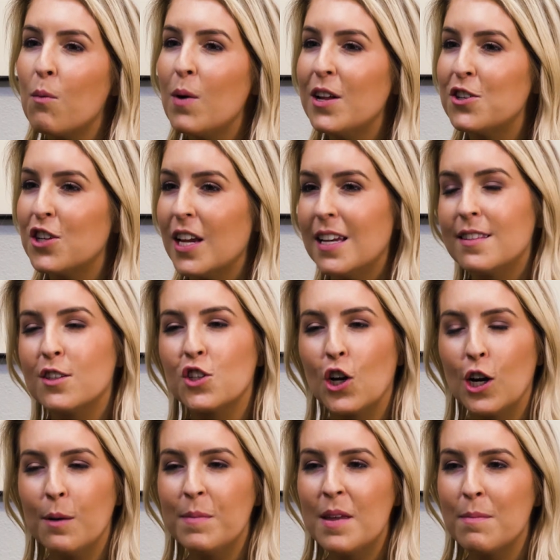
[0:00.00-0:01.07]
which is a
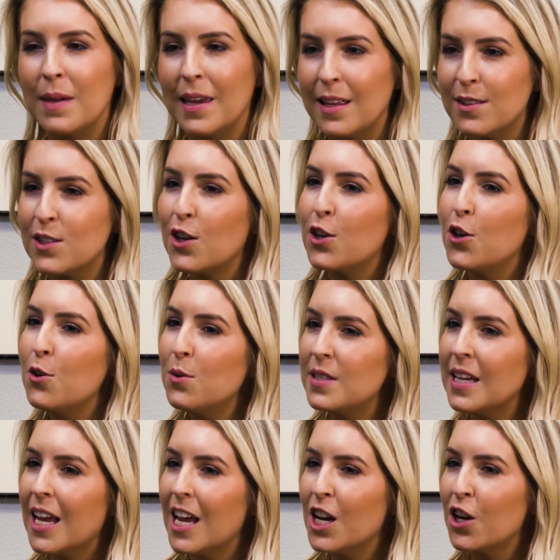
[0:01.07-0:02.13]
term that means
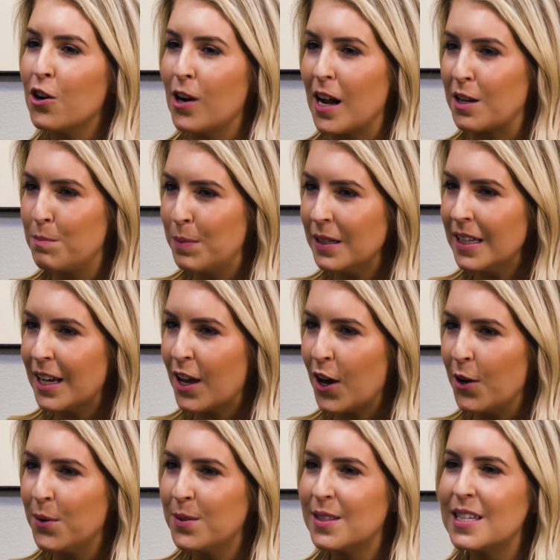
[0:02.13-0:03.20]
using incorrect billing
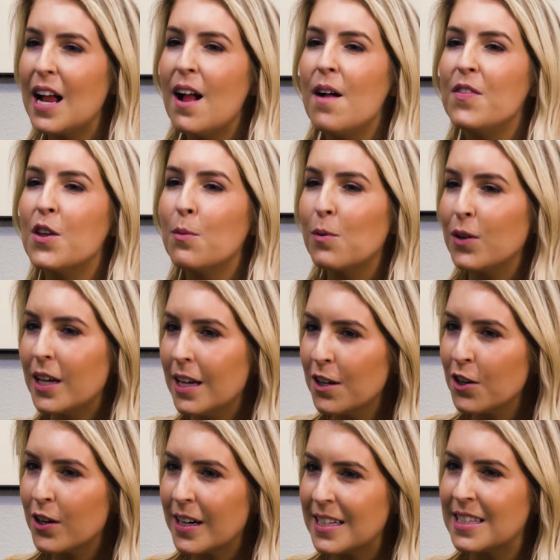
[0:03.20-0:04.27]
codes that will
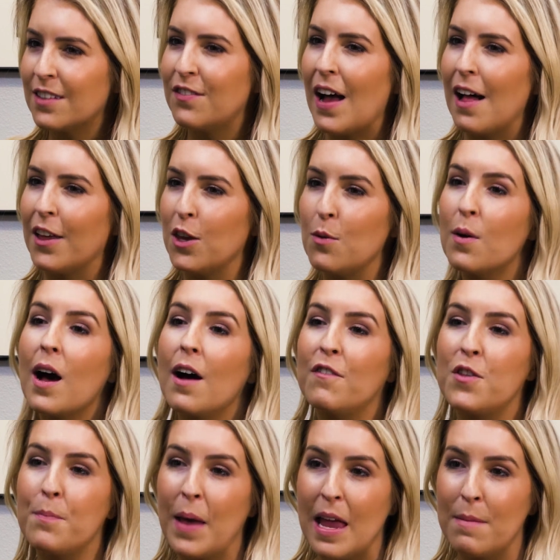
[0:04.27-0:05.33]
increase the value of
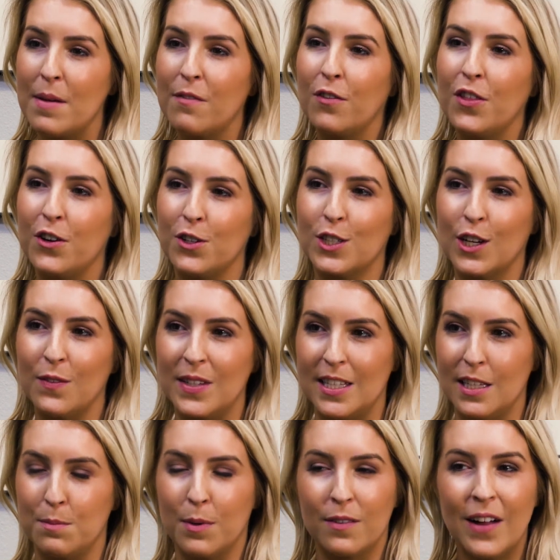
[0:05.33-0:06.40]
the payment for their
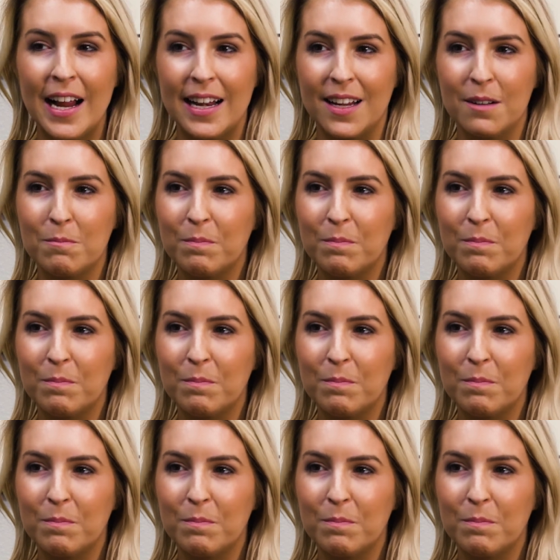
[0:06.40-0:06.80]
services provided.